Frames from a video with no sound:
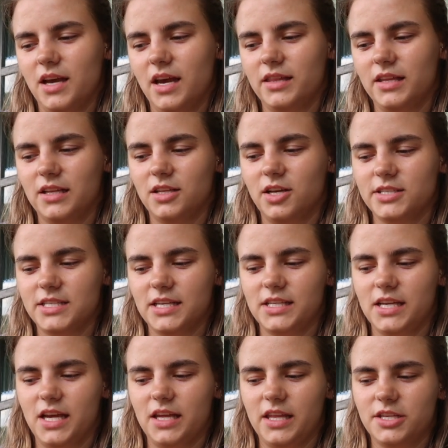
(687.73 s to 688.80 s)
And then
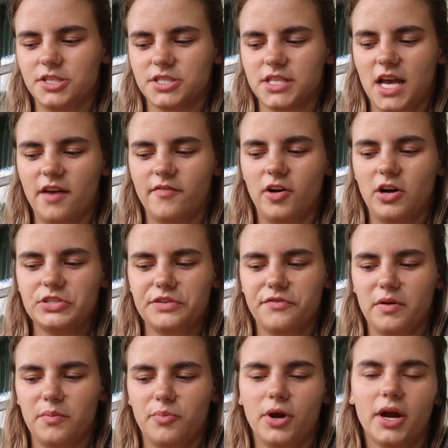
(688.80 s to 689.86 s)
Laudete, they just have all
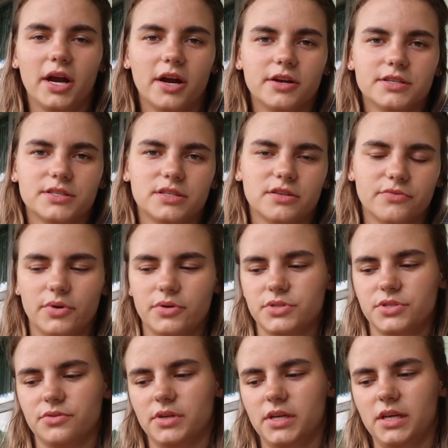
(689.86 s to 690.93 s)
different prayers, the
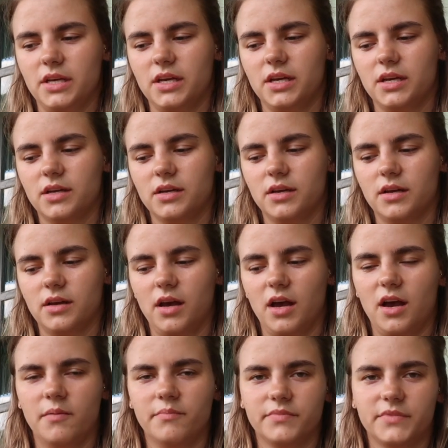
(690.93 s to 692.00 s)
rosary,
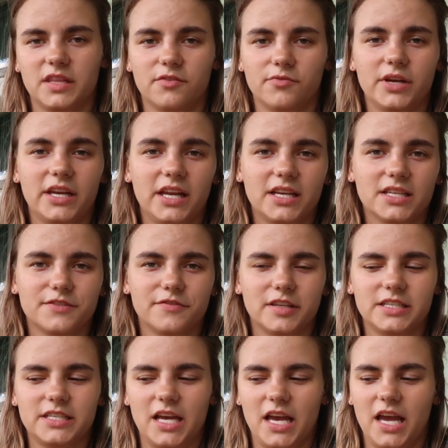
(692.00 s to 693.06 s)
the readings for
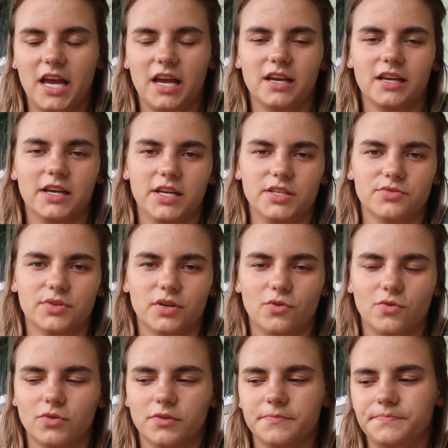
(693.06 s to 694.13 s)
the day. It's really
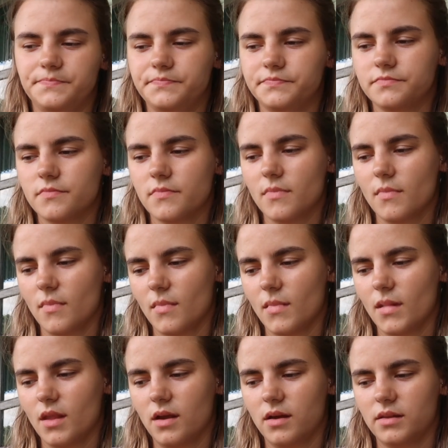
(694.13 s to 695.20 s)
cool.
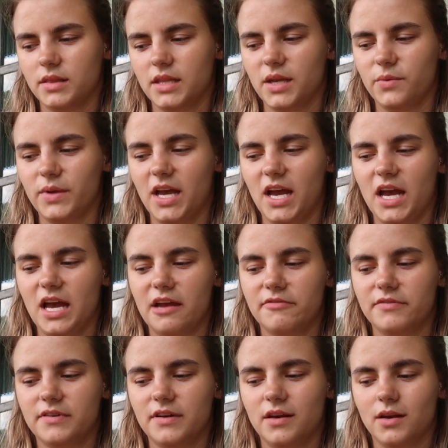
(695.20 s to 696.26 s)
Then we have
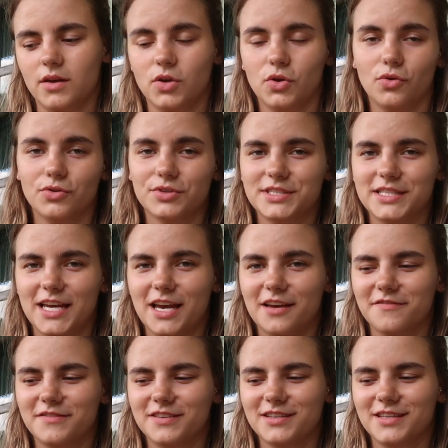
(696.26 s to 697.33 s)
Google
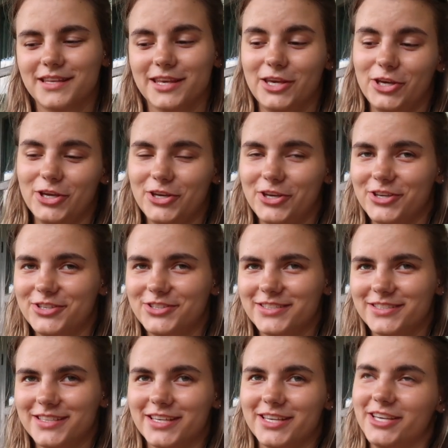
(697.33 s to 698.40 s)
stuff.
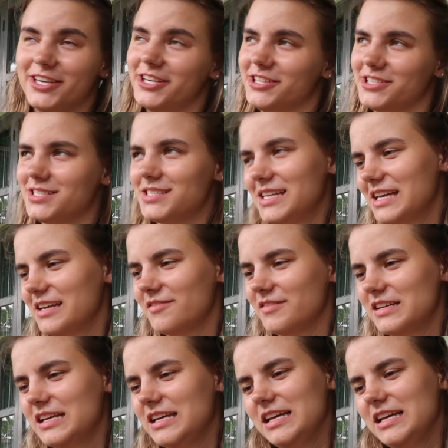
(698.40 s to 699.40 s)
Google stuff?